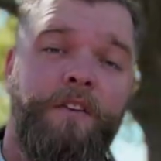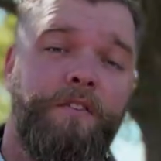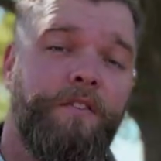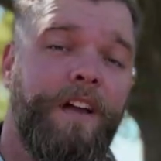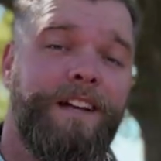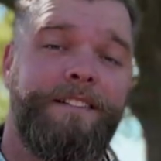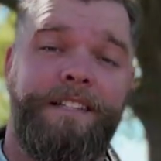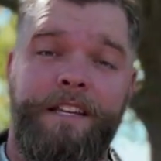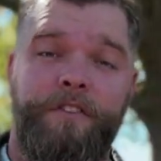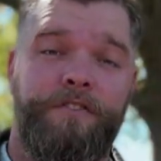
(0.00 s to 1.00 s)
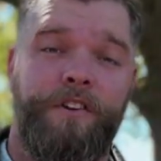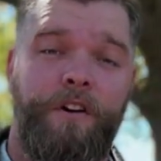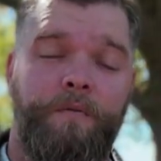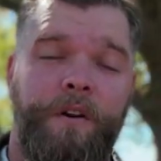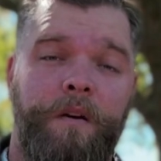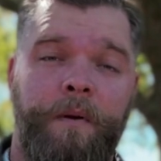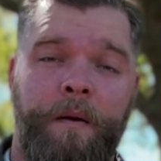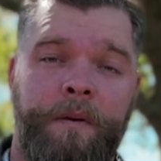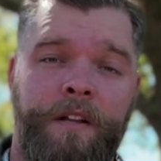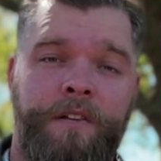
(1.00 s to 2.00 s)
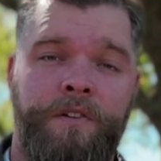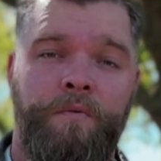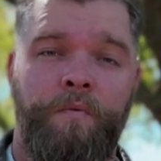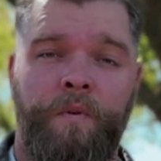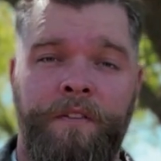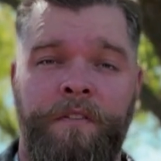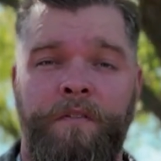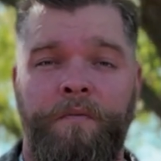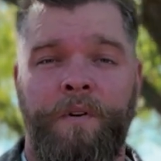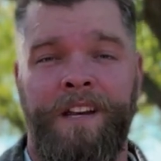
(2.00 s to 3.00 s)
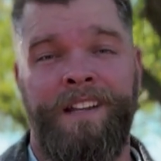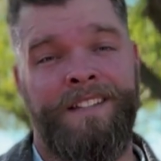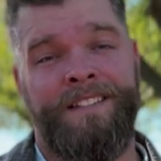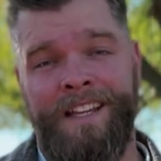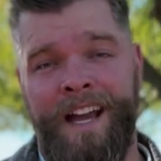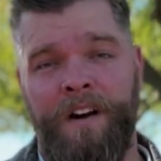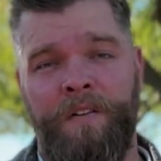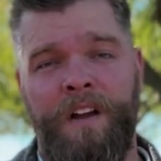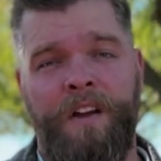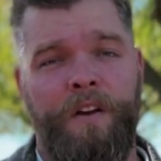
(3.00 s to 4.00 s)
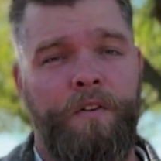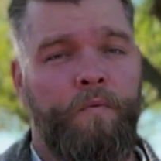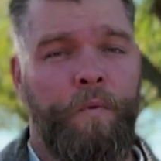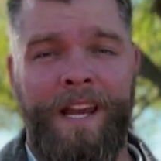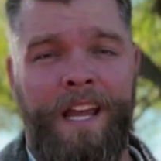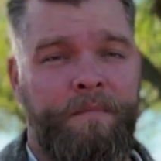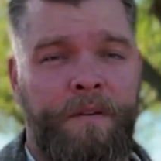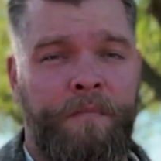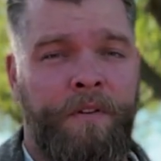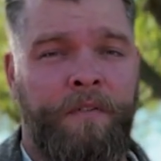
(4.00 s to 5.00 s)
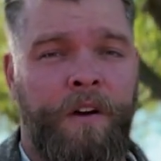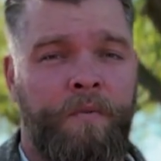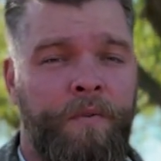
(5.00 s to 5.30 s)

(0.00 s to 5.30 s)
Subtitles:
So guys, 10 years ago when our population wasn't what it is now, Wade Hampton Boulevard